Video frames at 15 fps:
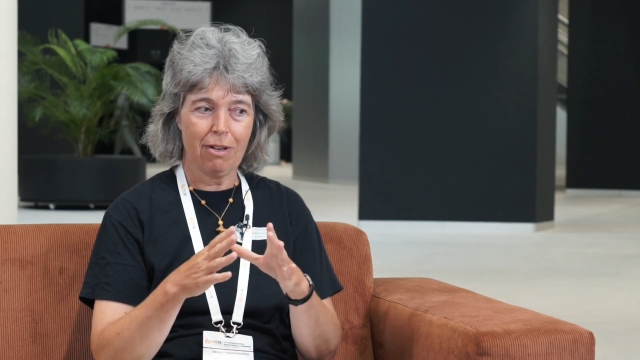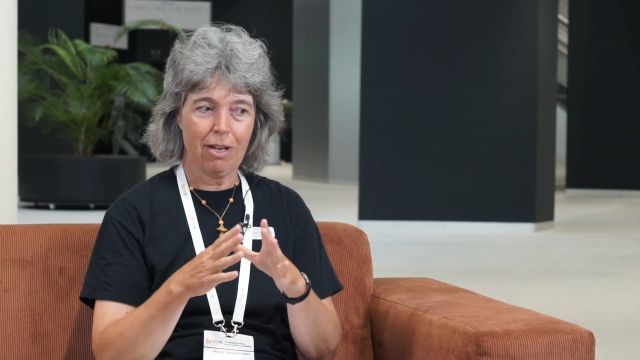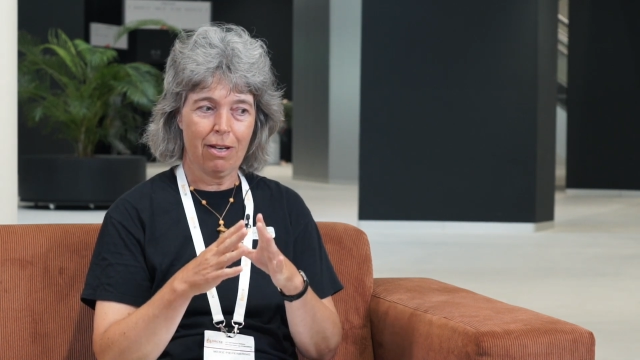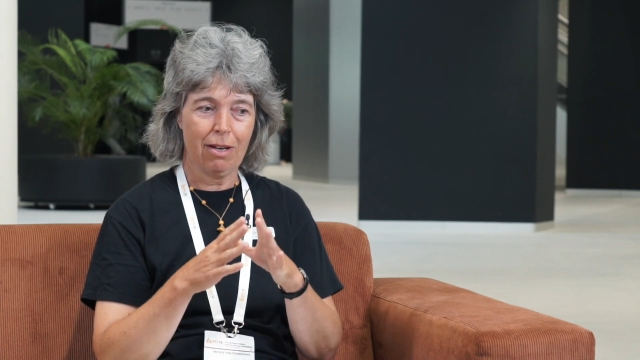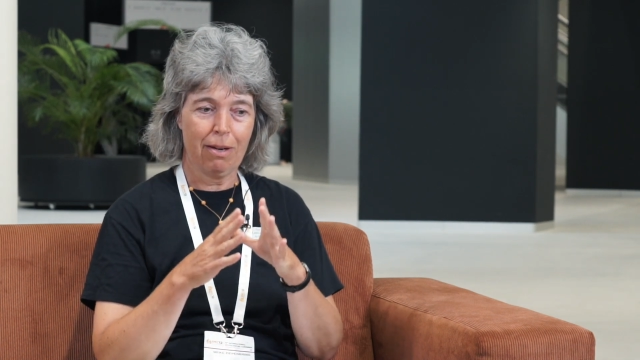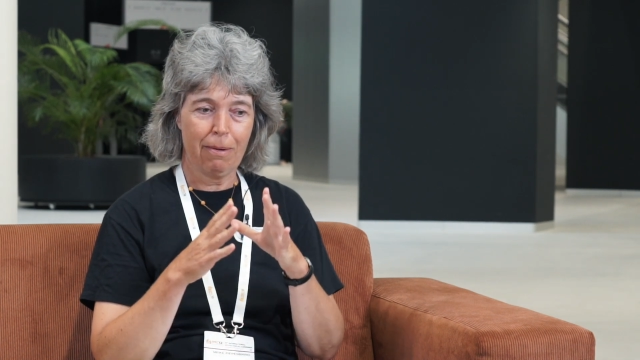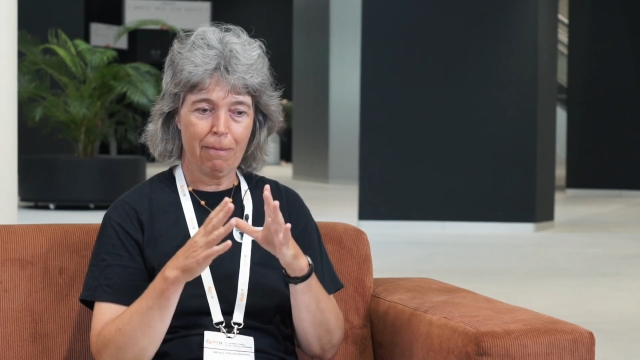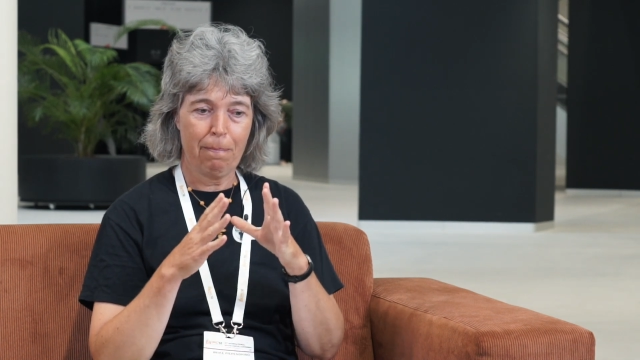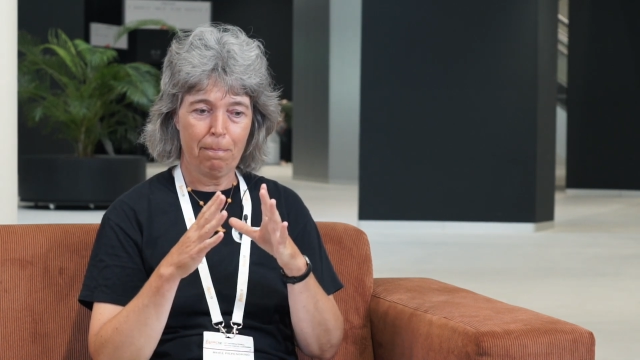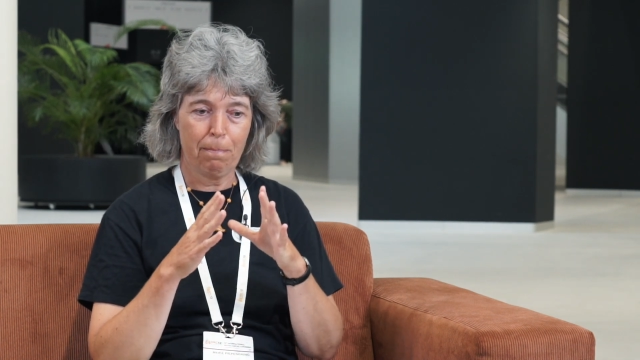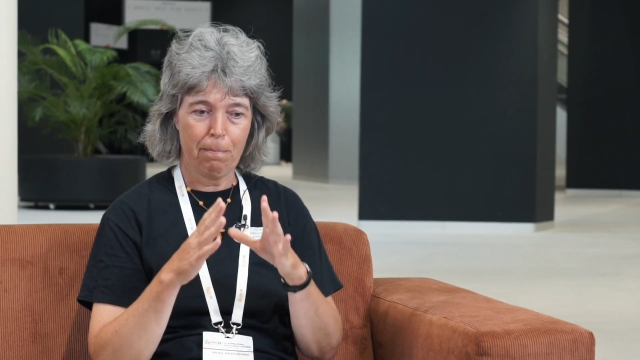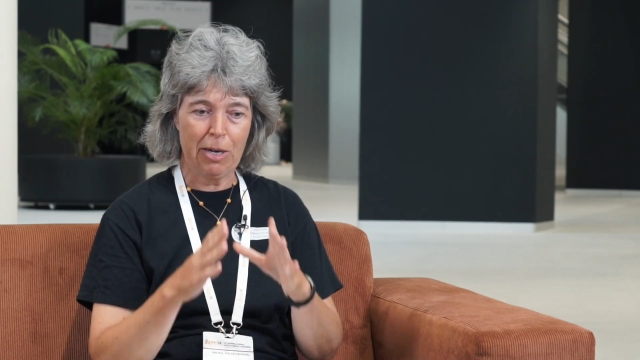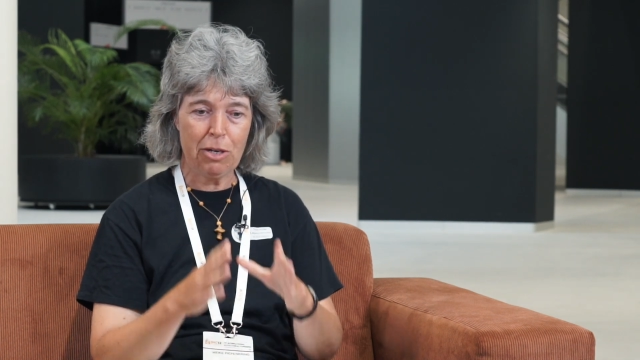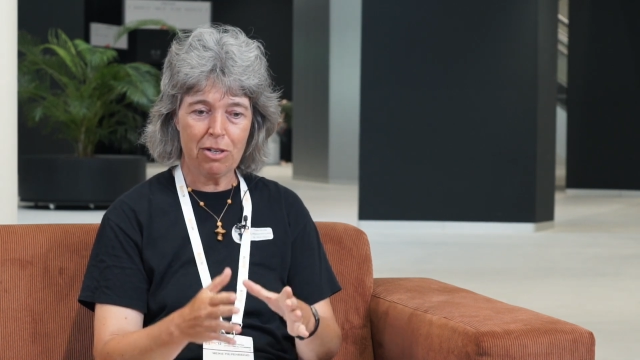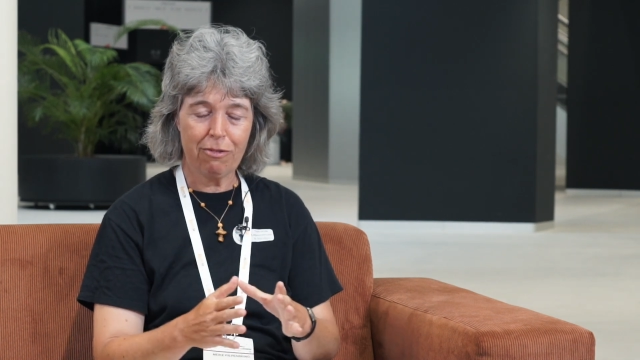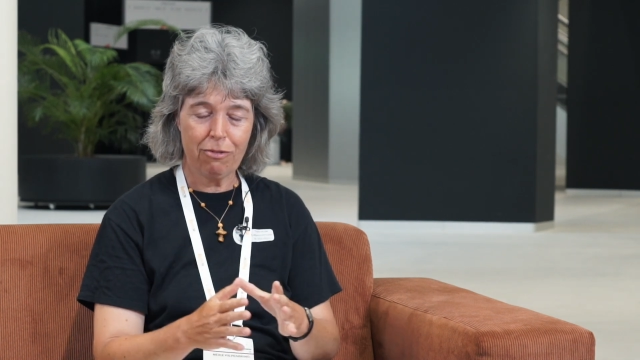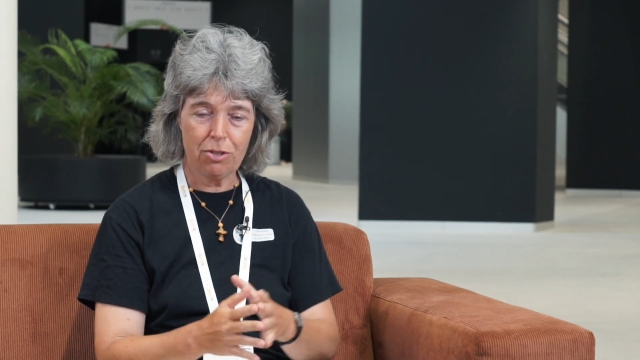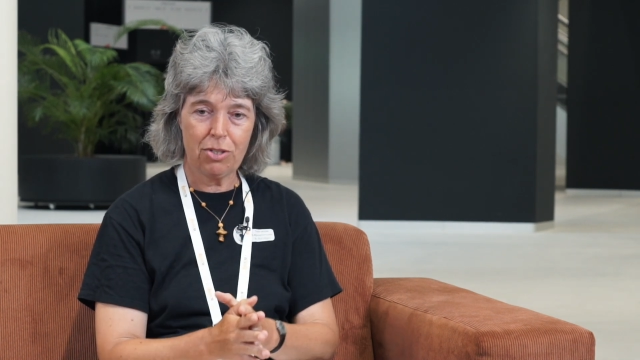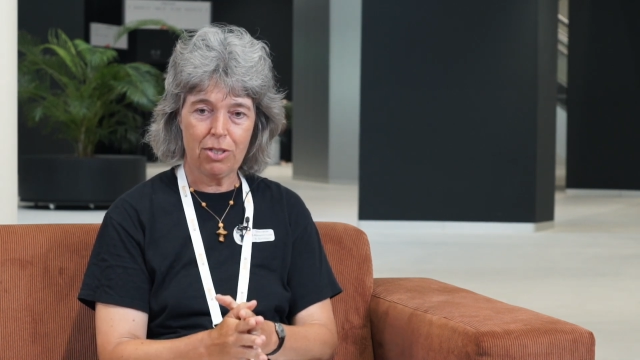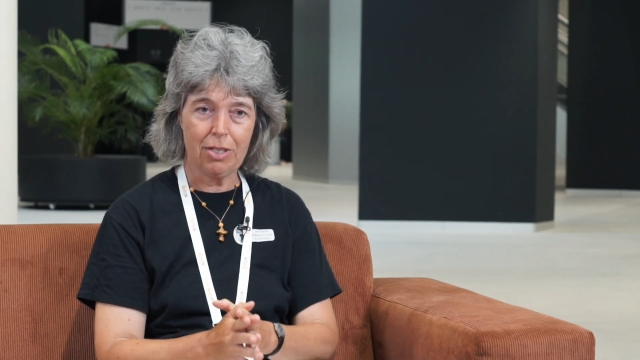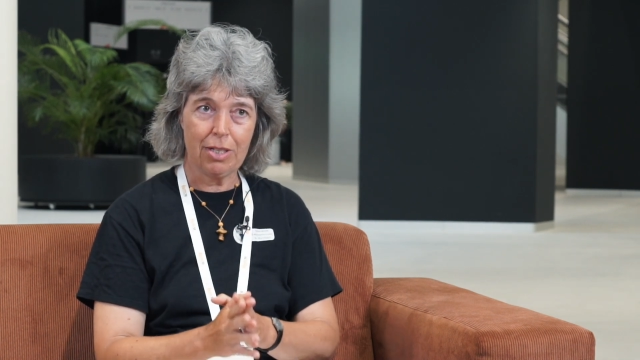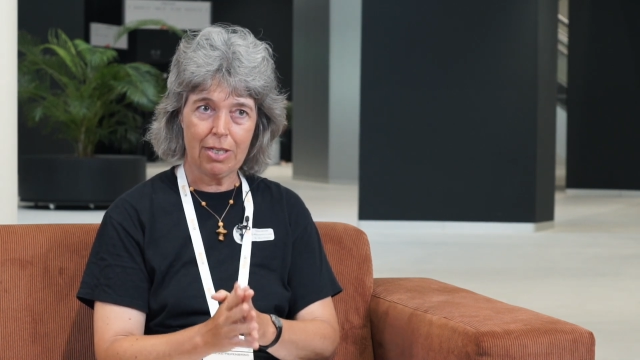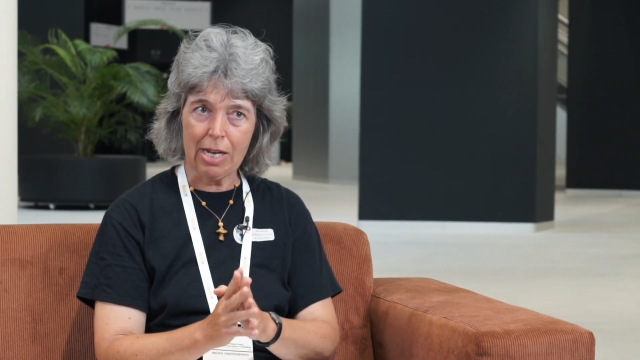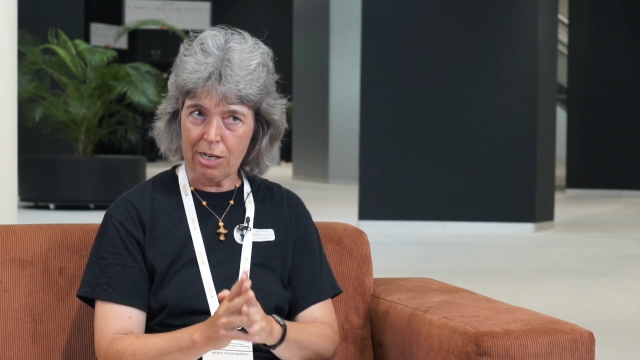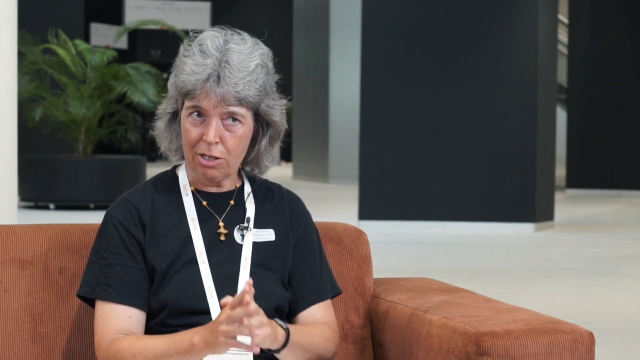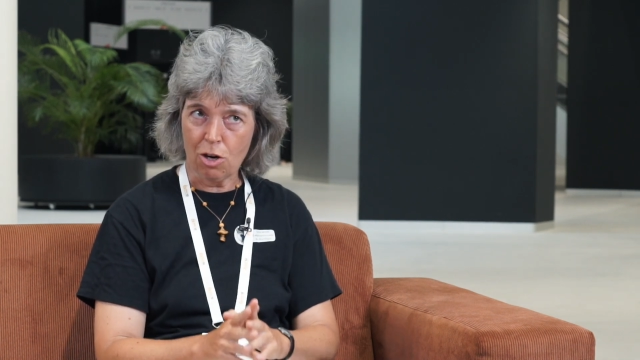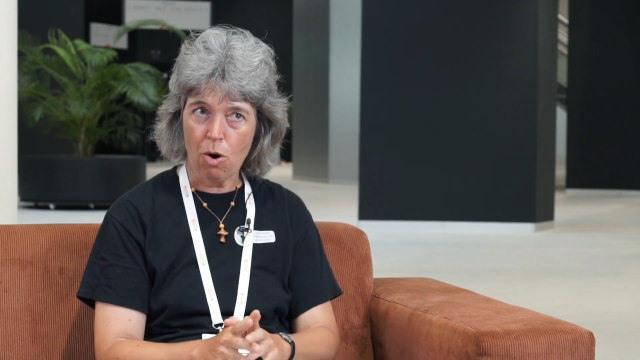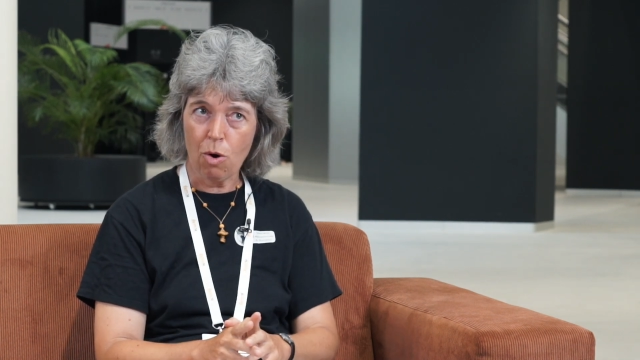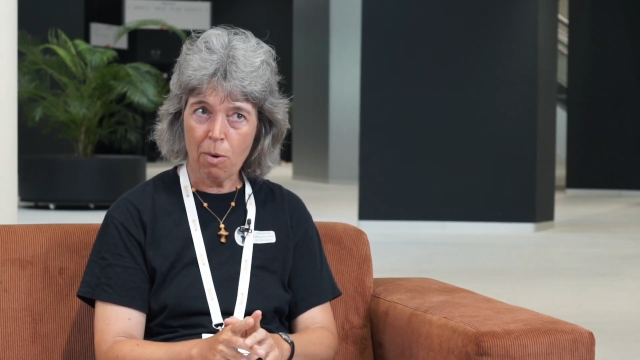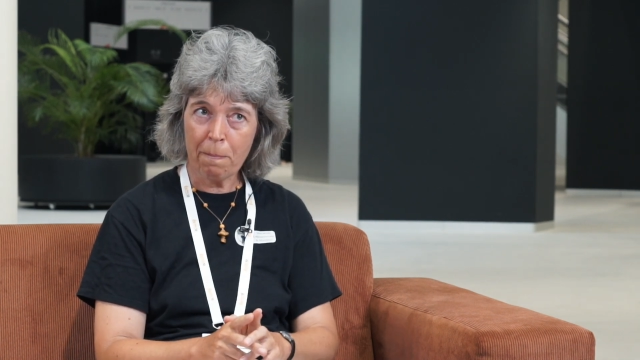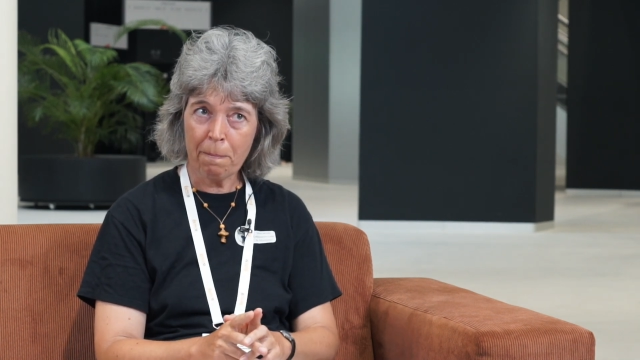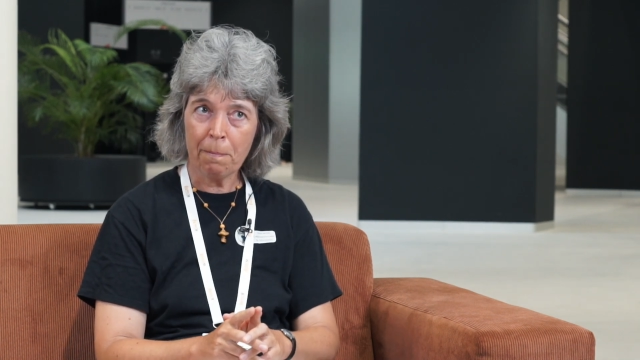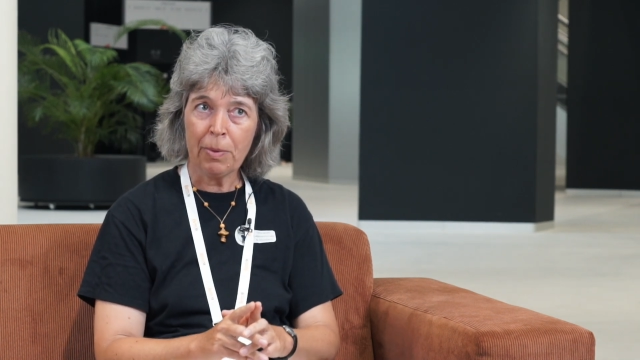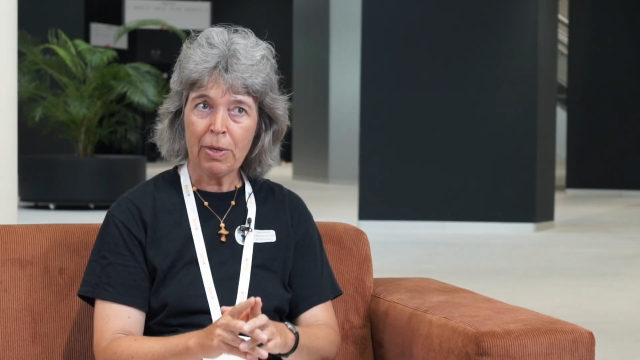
biodiversity at home,